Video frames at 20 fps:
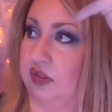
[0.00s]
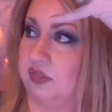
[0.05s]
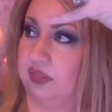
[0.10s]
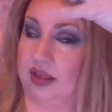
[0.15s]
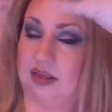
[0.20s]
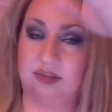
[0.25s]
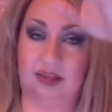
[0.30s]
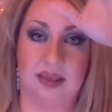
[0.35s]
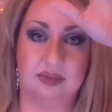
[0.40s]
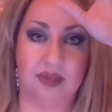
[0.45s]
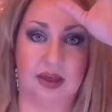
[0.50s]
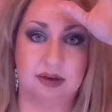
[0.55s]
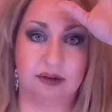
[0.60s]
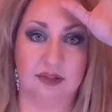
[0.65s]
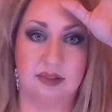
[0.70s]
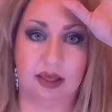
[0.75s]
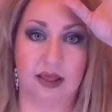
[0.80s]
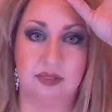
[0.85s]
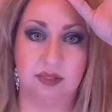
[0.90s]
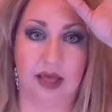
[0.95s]
they say
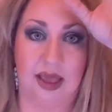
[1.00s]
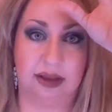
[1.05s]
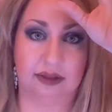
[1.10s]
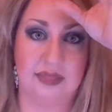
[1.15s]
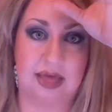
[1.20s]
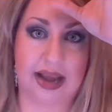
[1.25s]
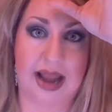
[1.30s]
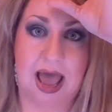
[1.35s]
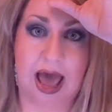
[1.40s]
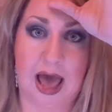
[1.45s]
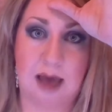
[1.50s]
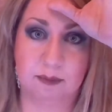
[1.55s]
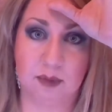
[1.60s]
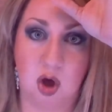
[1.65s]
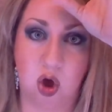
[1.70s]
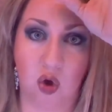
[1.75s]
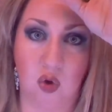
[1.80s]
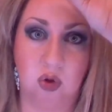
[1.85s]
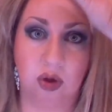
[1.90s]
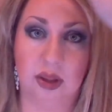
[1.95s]
that's like that
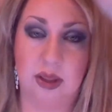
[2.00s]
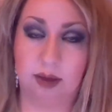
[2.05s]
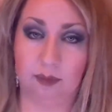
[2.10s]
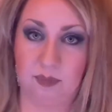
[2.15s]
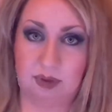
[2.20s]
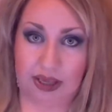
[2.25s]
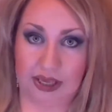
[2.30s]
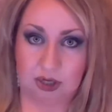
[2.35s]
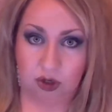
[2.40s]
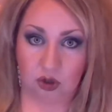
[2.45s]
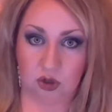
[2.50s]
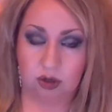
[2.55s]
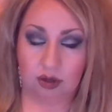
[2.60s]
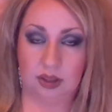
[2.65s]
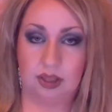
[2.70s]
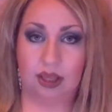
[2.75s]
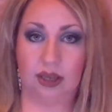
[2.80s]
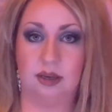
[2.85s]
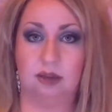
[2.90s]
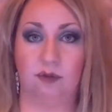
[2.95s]
eyeball up here,
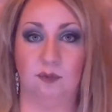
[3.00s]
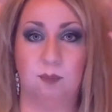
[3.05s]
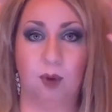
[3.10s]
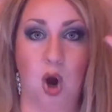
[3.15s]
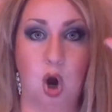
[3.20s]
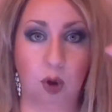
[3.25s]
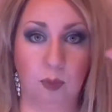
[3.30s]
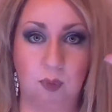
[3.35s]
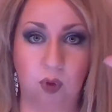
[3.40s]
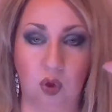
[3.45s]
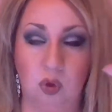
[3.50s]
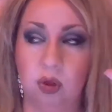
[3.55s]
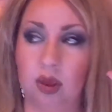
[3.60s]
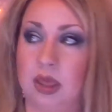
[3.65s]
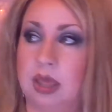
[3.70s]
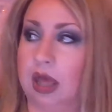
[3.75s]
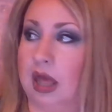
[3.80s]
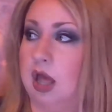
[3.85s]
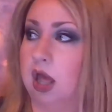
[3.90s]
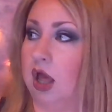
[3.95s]
and it's purple,
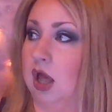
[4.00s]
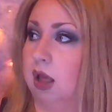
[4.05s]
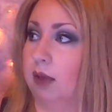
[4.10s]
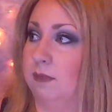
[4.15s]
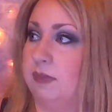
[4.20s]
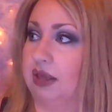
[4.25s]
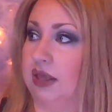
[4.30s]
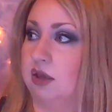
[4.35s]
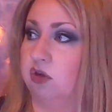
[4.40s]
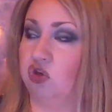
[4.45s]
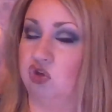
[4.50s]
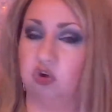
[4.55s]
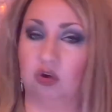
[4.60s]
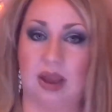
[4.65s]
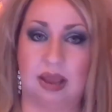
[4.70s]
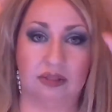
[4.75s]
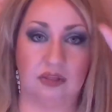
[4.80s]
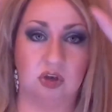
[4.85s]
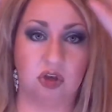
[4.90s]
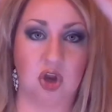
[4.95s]
because you're
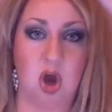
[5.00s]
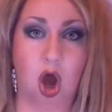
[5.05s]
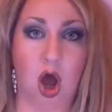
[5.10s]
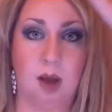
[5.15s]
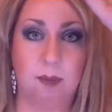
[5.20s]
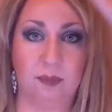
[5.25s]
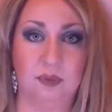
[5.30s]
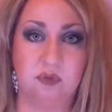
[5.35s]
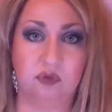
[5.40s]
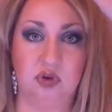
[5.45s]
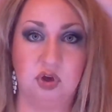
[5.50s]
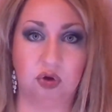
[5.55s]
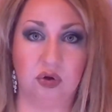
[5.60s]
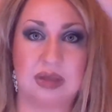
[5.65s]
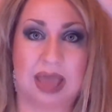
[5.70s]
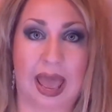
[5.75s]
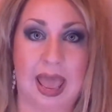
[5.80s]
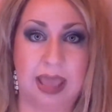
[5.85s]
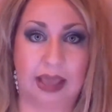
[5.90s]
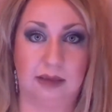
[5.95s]
at the top of your
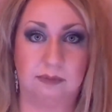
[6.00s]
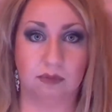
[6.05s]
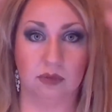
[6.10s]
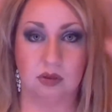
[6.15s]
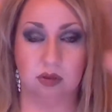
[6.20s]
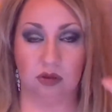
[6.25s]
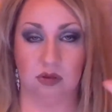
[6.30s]
game.